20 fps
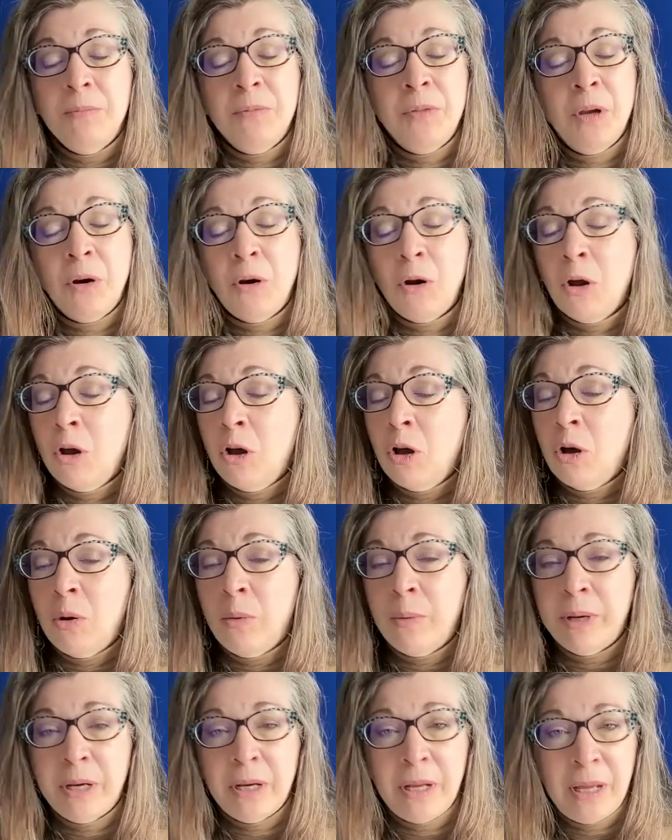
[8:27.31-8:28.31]
They're
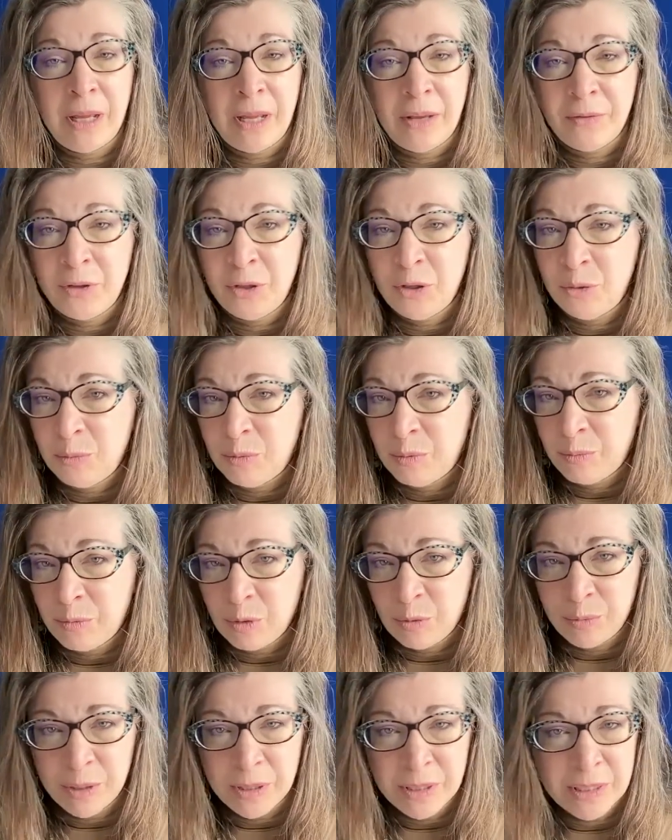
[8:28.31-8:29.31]
going to have human
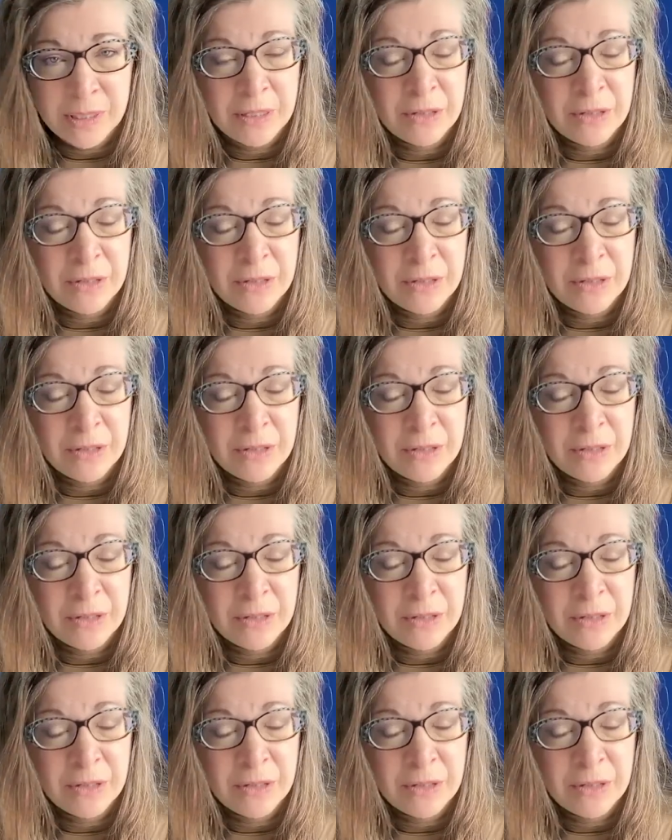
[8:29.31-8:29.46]
moments.